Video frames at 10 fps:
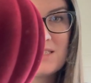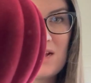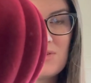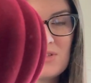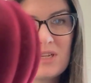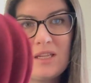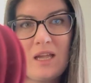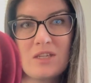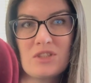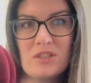House
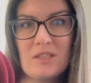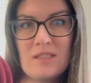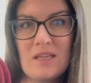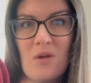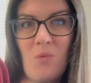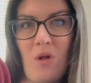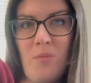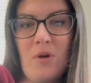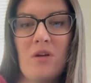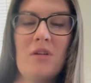collection that's at
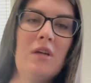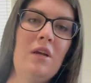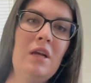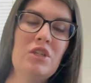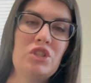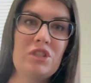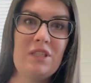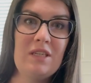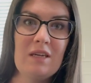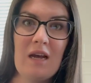Walmart.
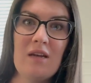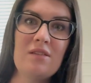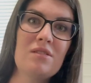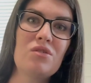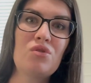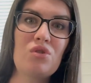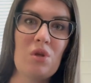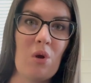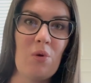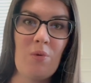She has
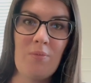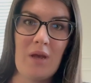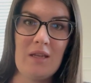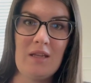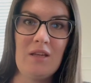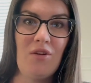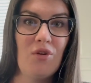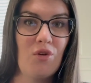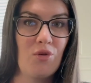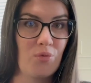so many
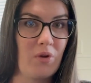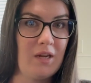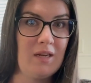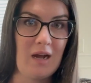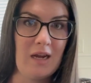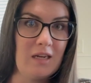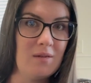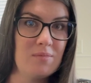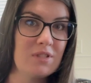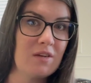great
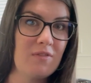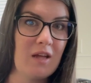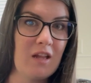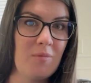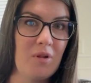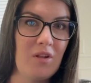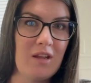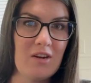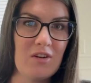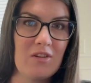items available
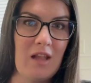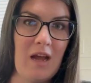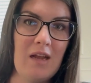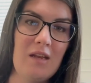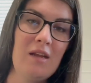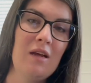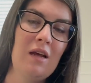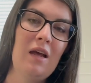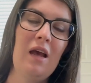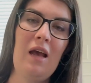in her line,
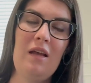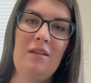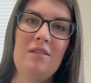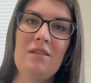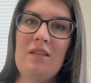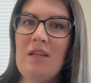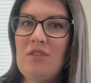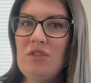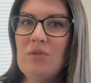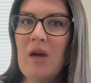and they
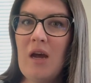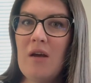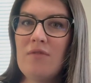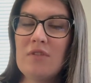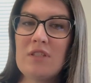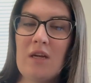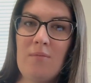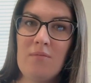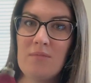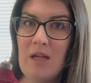do have
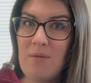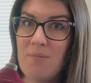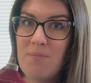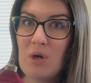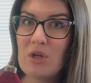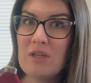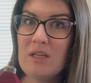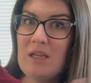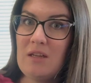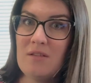some like
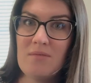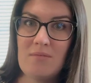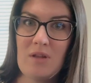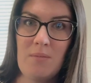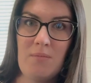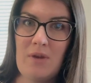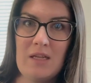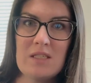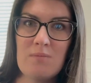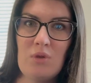burgundy, a
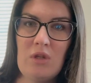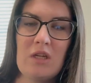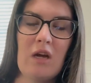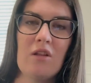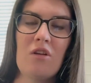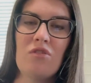nice moody color.